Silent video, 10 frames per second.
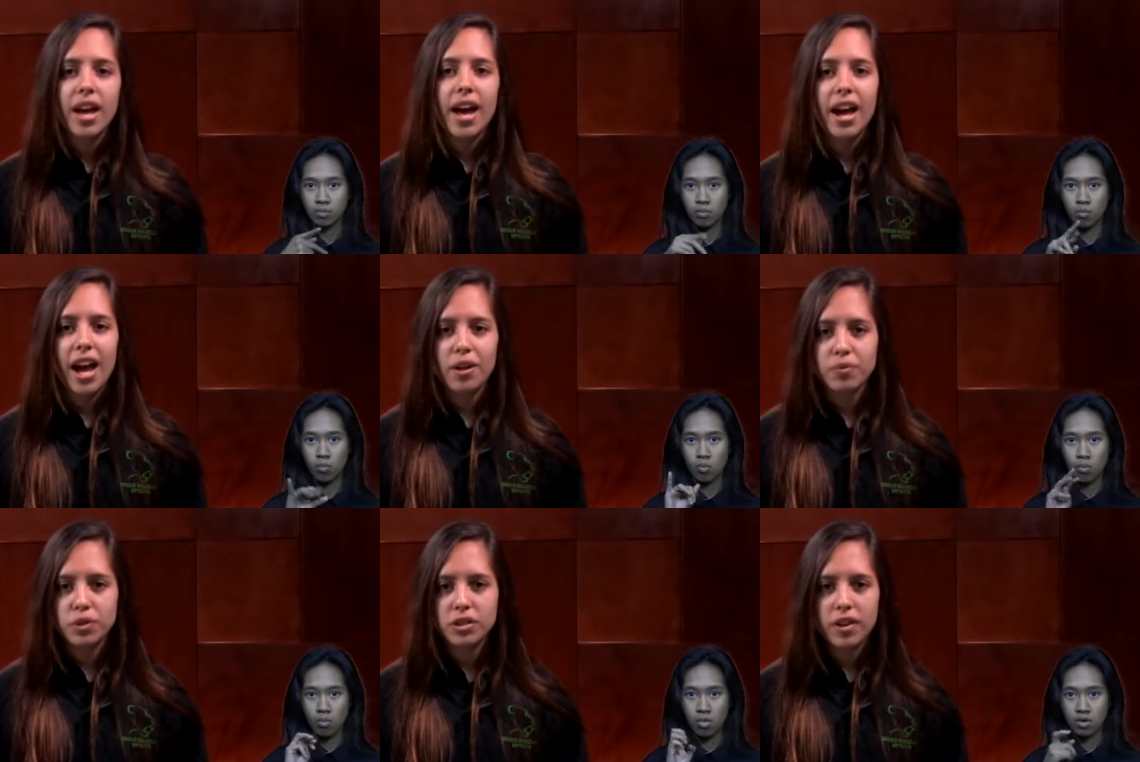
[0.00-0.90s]
Speaker 1: a
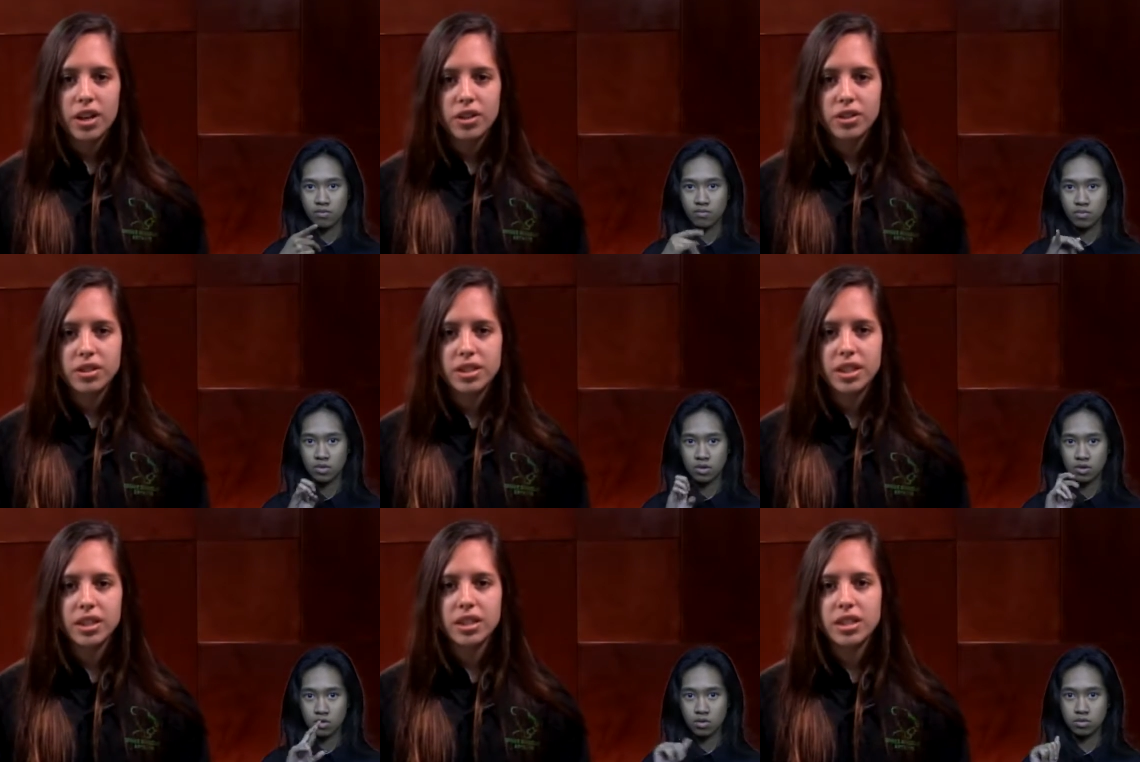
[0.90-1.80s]
handful of other
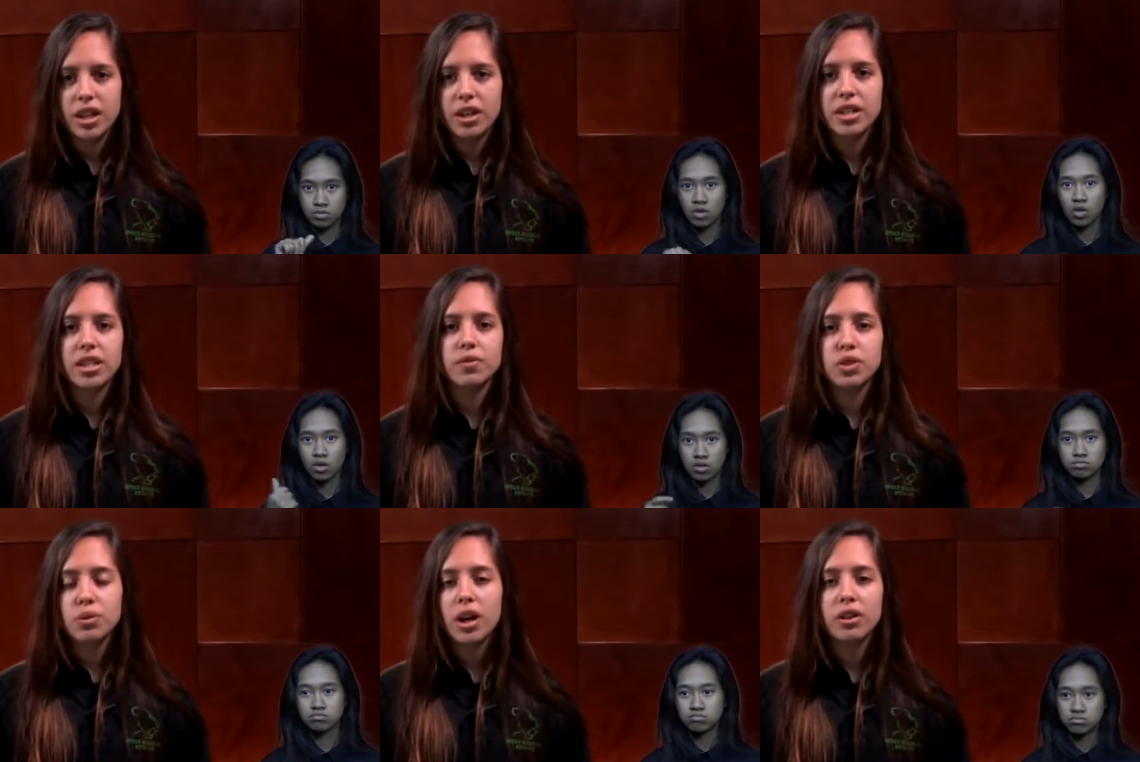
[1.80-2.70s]
dignitaries of
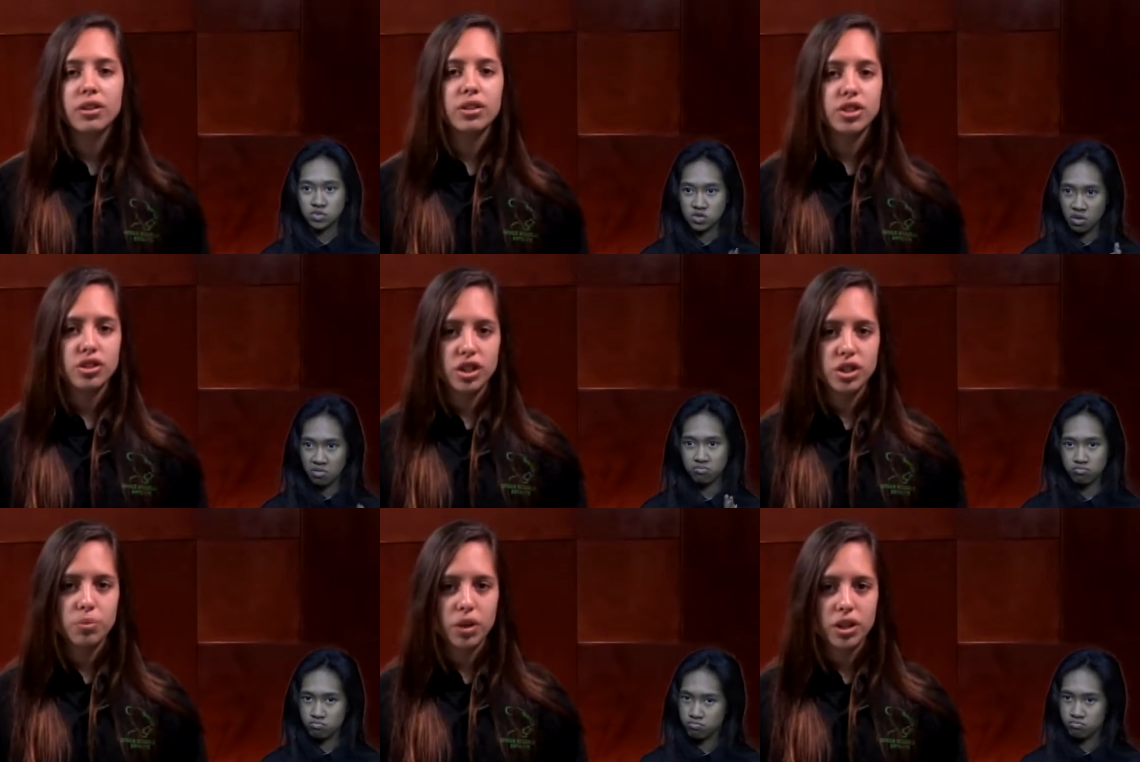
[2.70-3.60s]
200
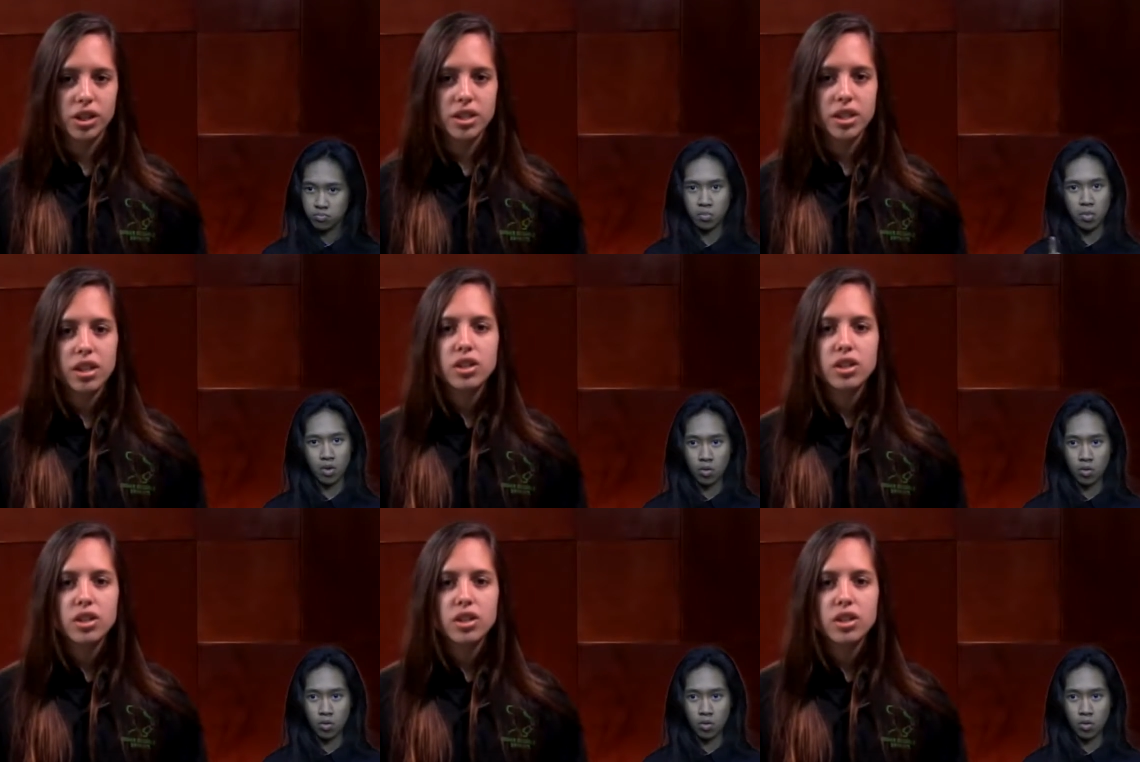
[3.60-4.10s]
construction workers